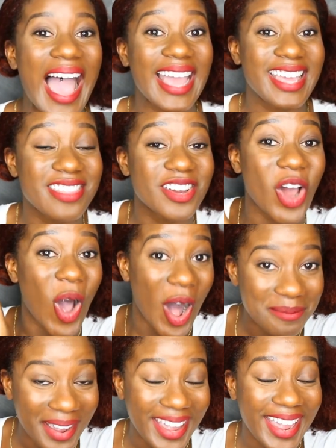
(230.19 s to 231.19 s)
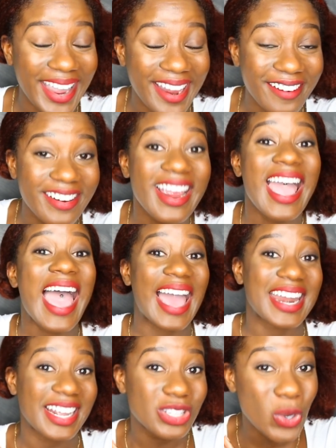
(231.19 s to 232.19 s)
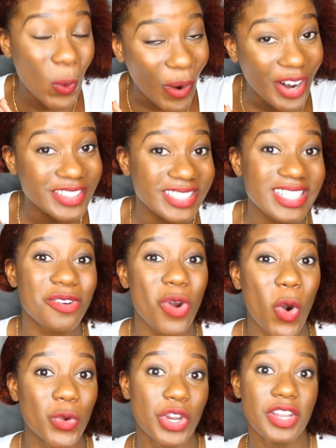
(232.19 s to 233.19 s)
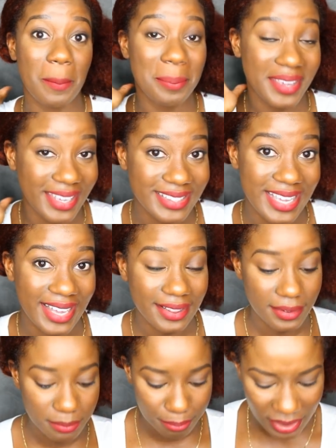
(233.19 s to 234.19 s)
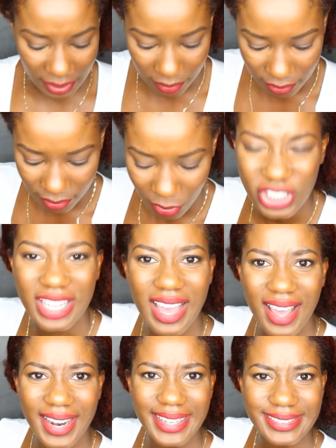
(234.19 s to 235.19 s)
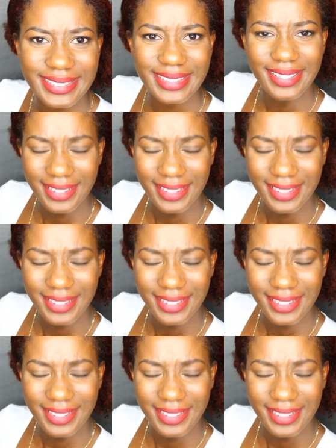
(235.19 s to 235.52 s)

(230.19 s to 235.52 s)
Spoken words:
I gathered all my hair and I twirled it around the pigtail. What she call it?